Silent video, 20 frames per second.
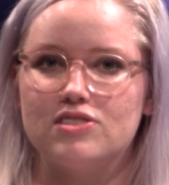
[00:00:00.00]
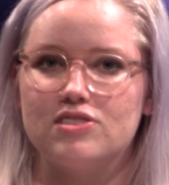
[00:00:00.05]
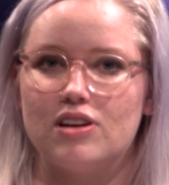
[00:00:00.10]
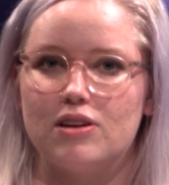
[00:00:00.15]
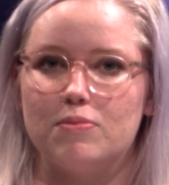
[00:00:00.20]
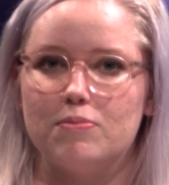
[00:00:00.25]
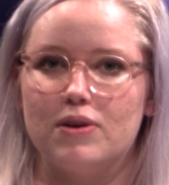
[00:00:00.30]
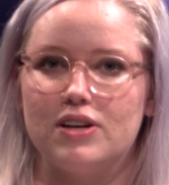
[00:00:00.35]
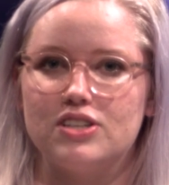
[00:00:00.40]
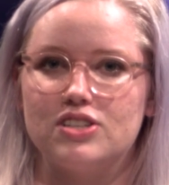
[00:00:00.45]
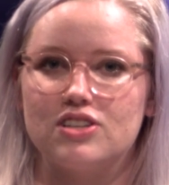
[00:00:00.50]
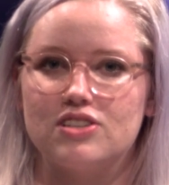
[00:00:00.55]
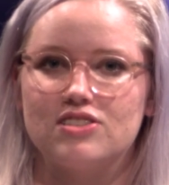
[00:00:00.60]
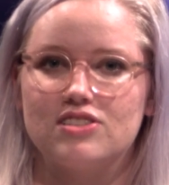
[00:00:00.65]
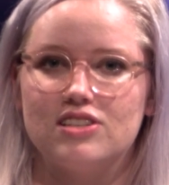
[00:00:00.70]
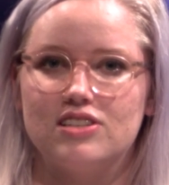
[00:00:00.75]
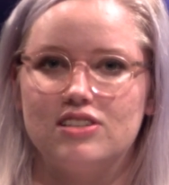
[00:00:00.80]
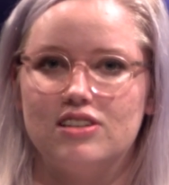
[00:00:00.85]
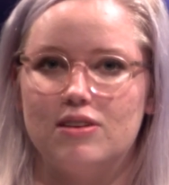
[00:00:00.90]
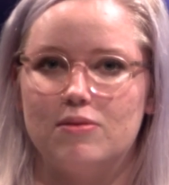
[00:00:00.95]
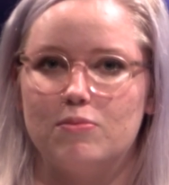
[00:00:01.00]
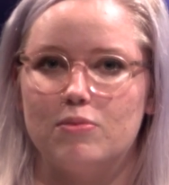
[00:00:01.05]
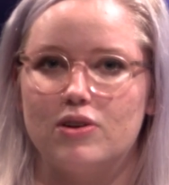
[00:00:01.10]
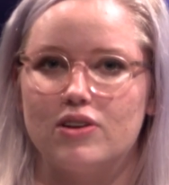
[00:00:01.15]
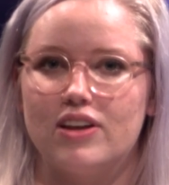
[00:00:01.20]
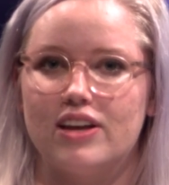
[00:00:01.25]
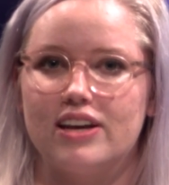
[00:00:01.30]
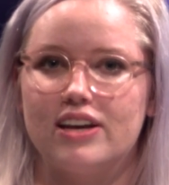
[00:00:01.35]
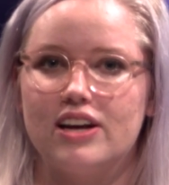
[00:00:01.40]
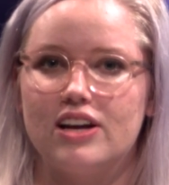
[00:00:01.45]
done by Justin
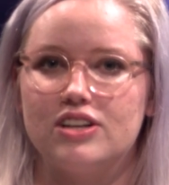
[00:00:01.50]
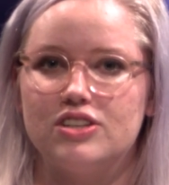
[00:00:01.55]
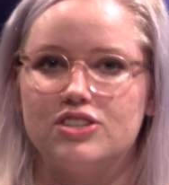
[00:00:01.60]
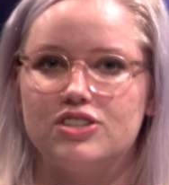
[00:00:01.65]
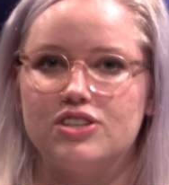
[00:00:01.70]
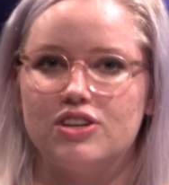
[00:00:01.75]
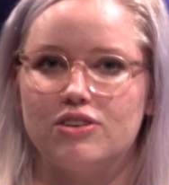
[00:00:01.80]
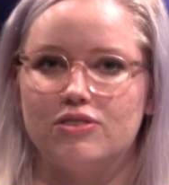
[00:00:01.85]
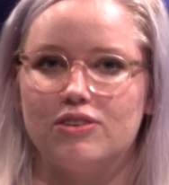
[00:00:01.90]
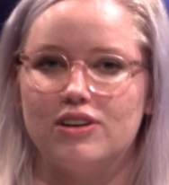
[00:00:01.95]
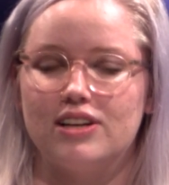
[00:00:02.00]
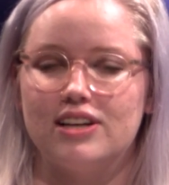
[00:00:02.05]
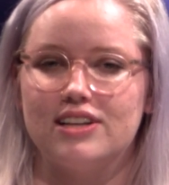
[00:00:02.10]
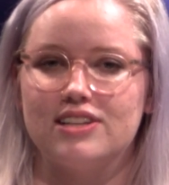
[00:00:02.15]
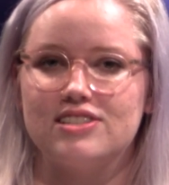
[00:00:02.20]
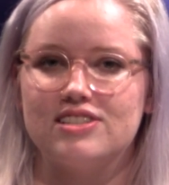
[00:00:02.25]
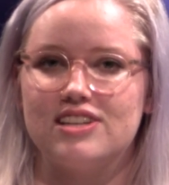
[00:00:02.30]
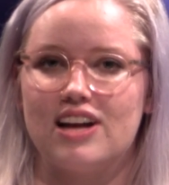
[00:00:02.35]
Timberlake had show ratings